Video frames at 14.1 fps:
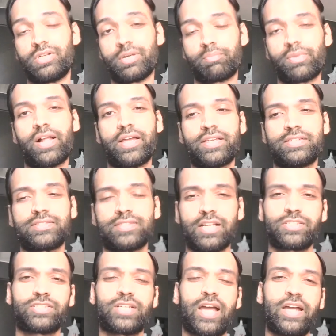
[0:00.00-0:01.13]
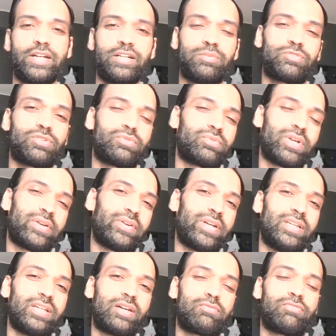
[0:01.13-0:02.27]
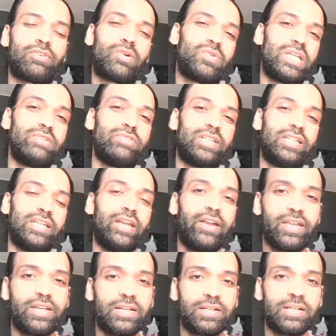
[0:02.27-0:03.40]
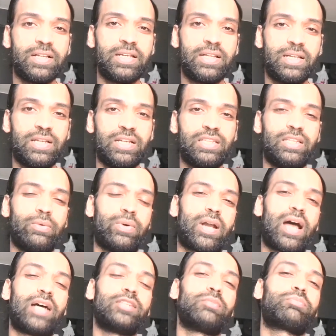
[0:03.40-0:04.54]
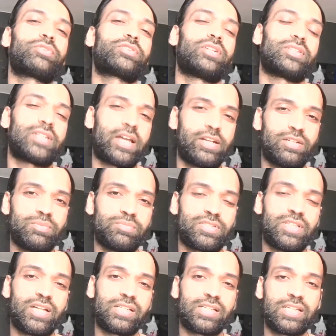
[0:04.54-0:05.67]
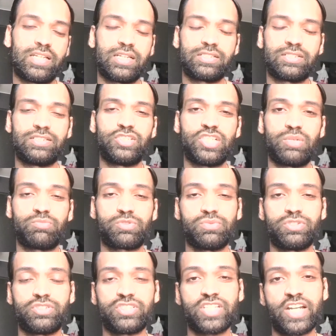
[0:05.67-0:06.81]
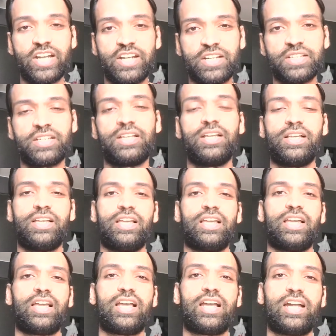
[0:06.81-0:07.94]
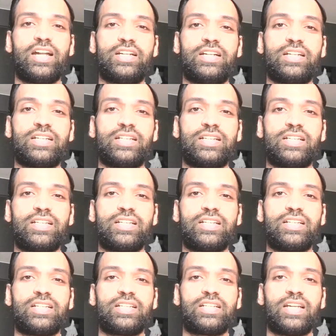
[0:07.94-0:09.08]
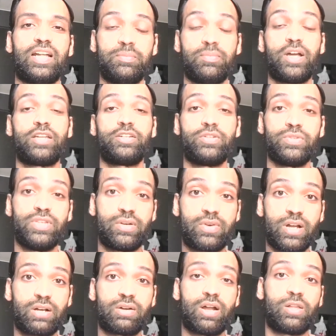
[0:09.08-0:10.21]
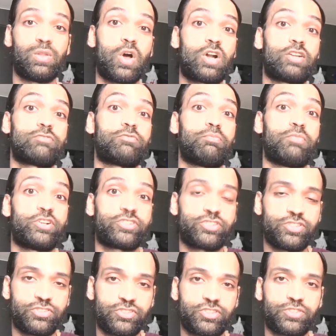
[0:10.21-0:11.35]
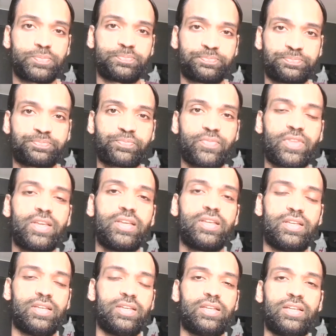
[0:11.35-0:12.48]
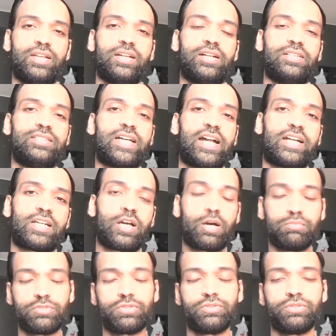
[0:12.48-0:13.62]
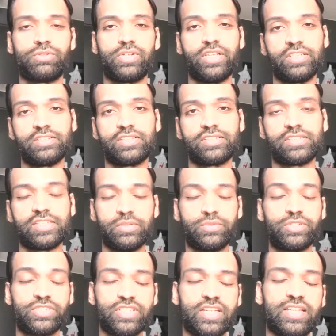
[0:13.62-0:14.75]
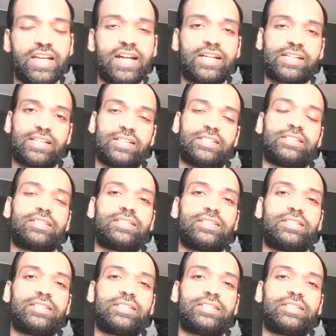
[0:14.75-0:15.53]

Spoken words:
reply, "Such items of rarity are found even in India. There were other precious items that King James would send, and mind you, there are a lot of merchants that come to England," he would say that, and